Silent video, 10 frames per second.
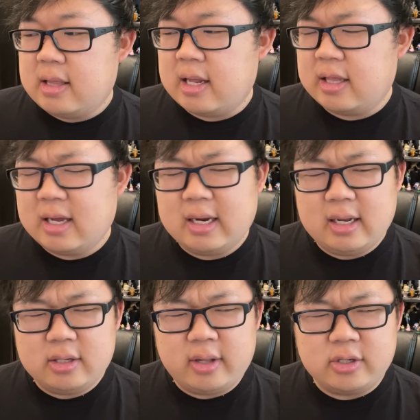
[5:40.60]
I think I
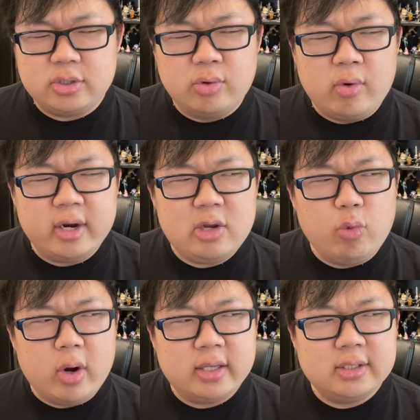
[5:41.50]
got like
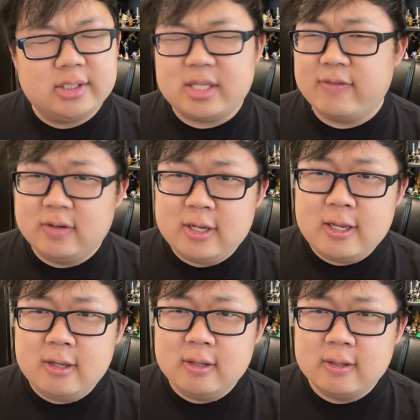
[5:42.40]

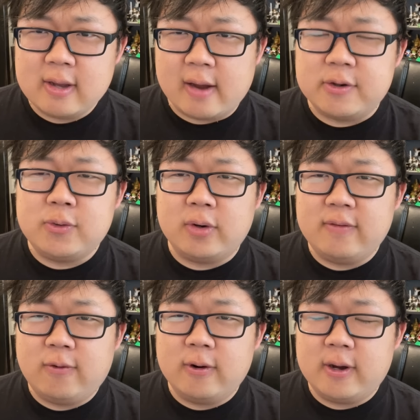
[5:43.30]
2170 out of
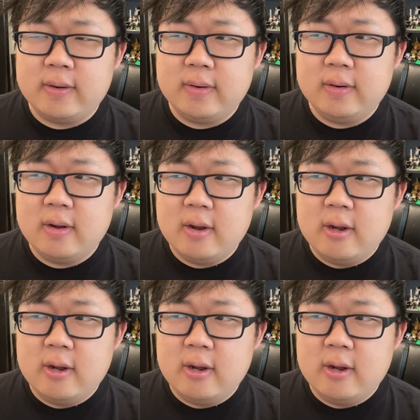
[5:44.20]
2400.